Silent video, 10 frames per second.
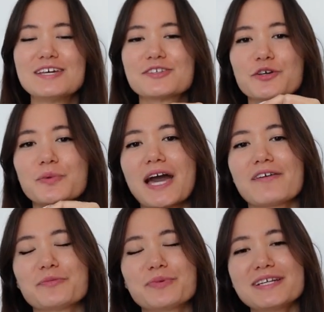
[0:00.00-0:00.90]
So we have
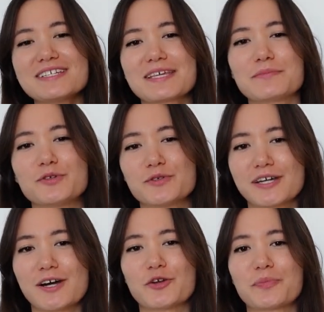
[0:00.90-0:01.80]
a pretty subdued
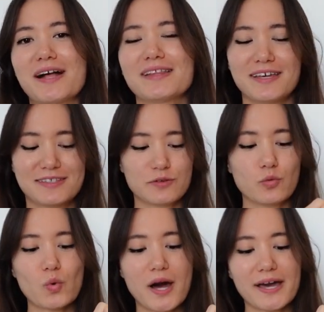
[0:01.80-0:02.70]
color palette,
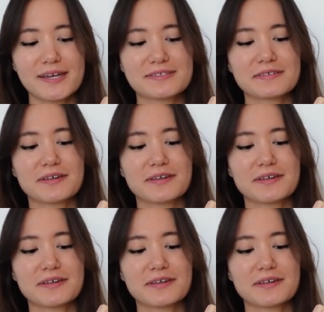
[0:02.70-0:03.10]
white,